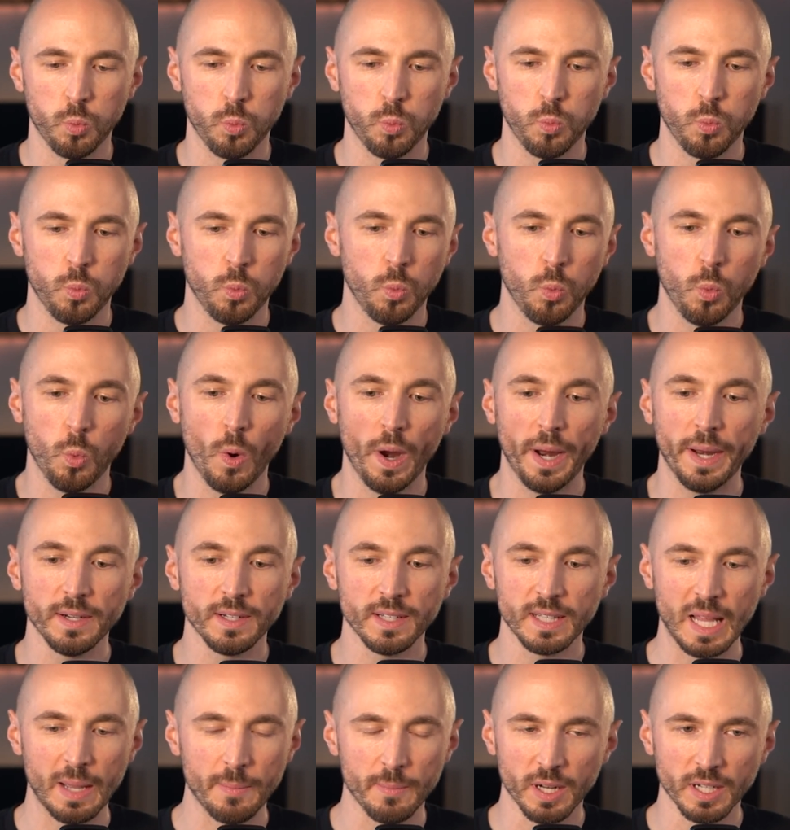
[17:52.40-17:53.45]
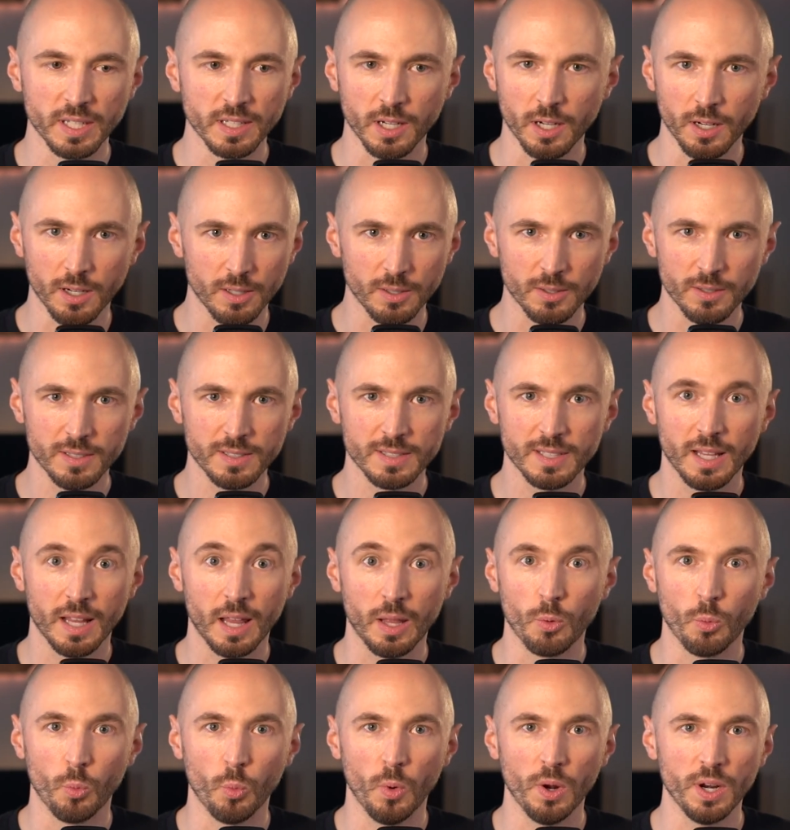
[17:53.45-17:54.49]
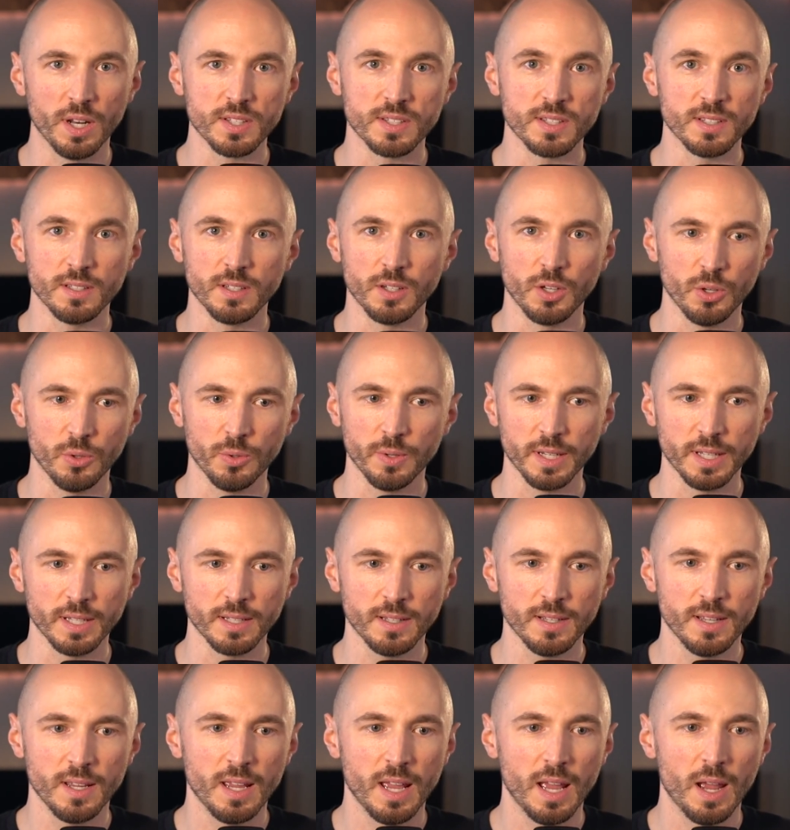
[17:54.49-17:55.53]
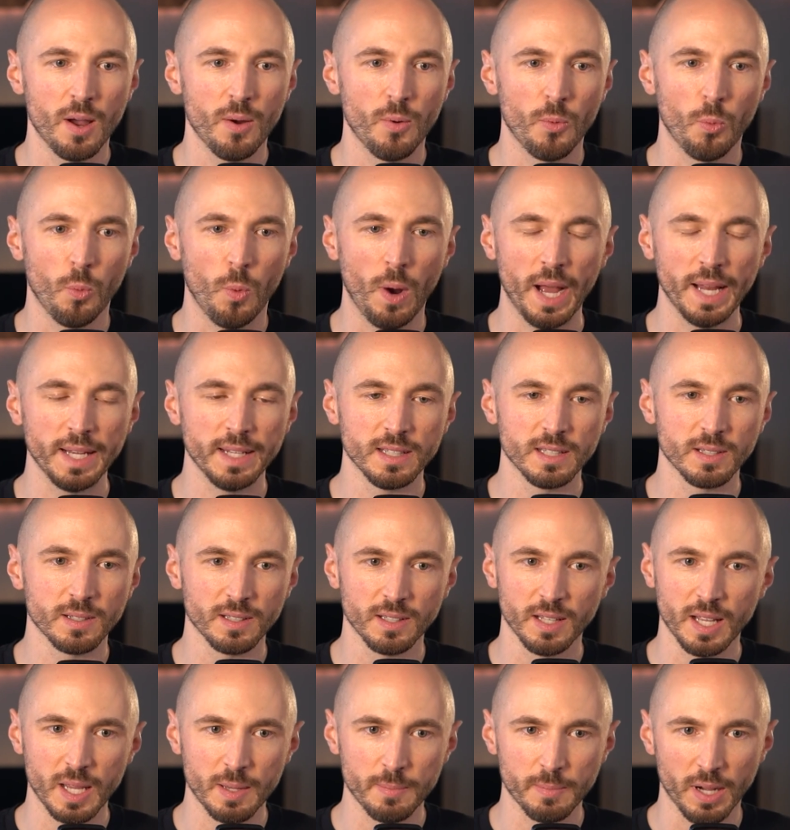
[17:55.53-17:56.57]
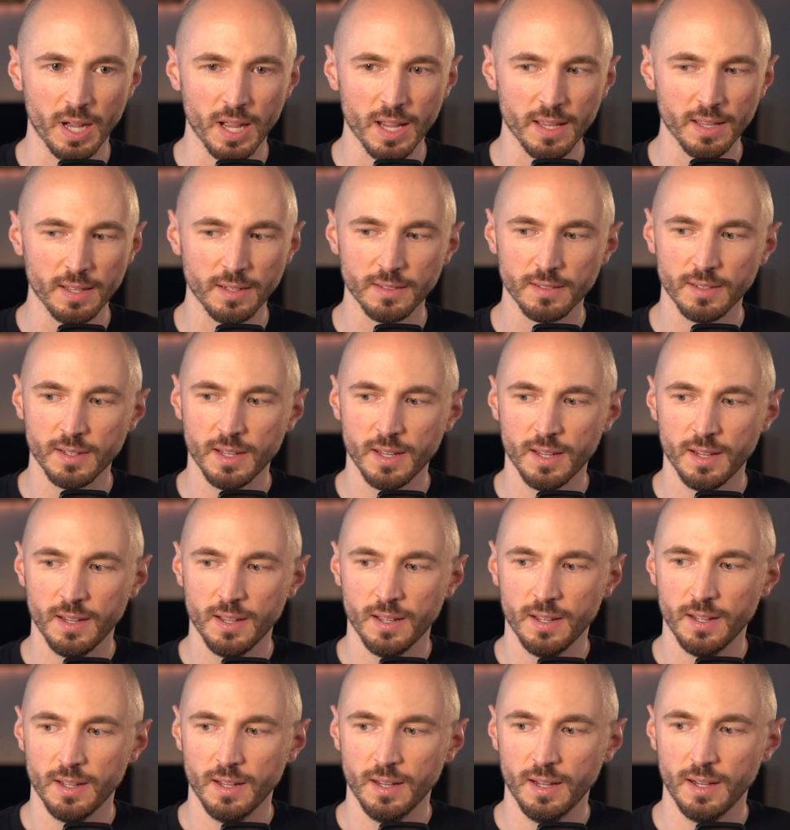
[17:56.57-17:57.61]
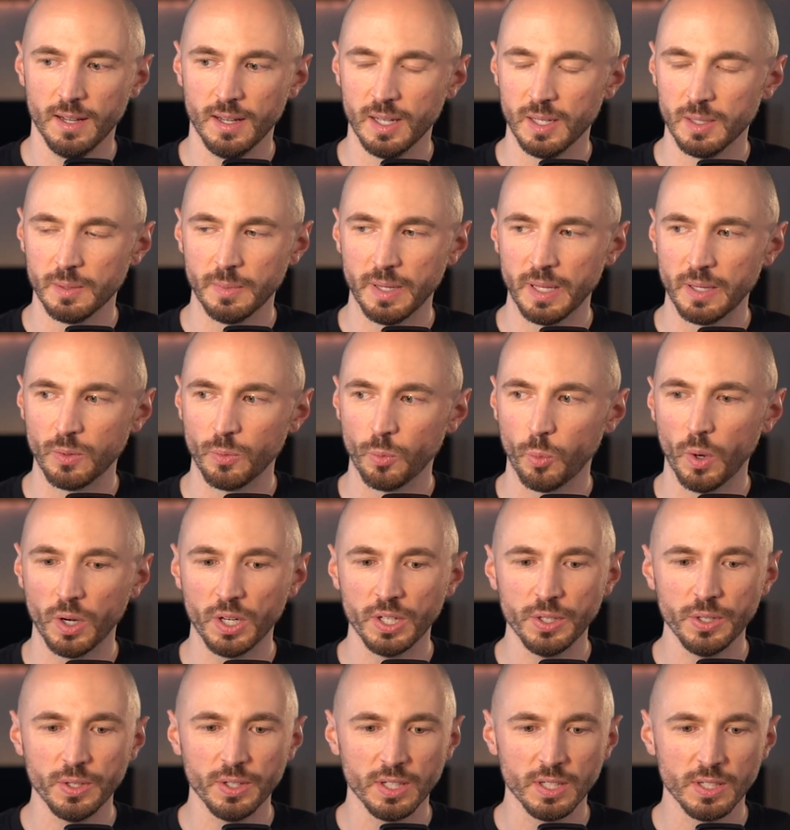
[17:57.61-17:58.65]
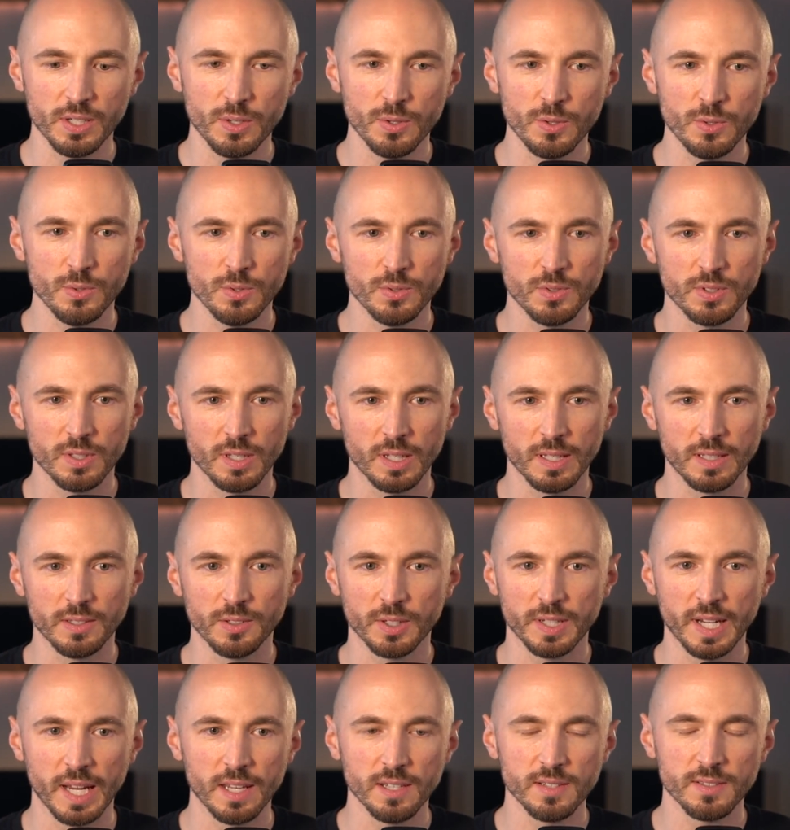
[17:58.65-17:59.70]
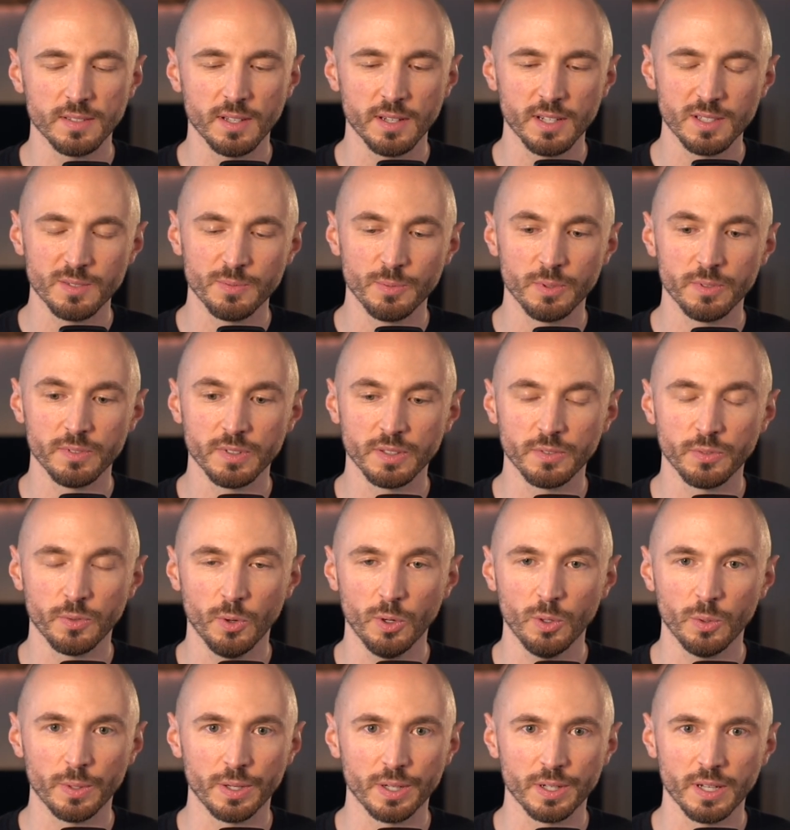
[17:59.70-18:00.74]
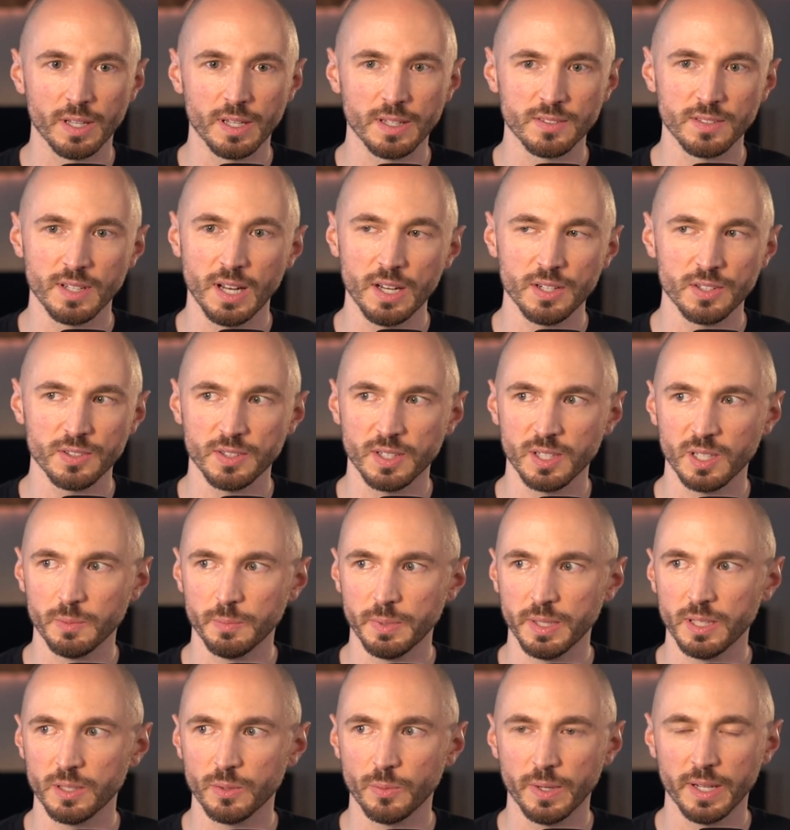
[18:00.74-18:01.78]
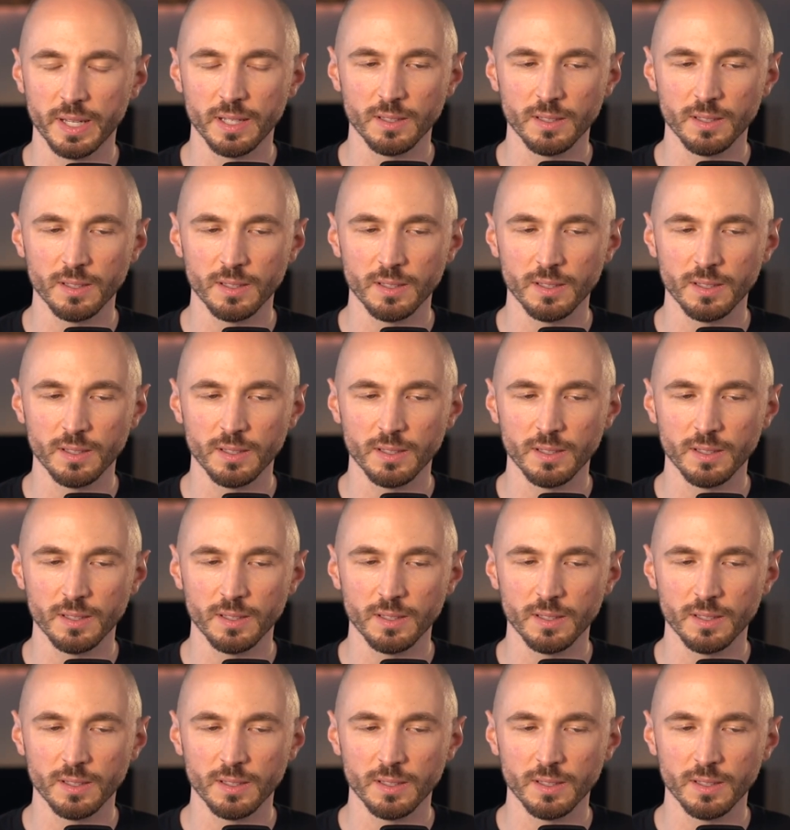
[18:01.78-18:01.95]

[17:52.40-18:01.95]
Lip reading: where did that money go? What is it doing? Why did the client buy it? And what are you going to use in your case studies moving forward? It's not just going to be the way it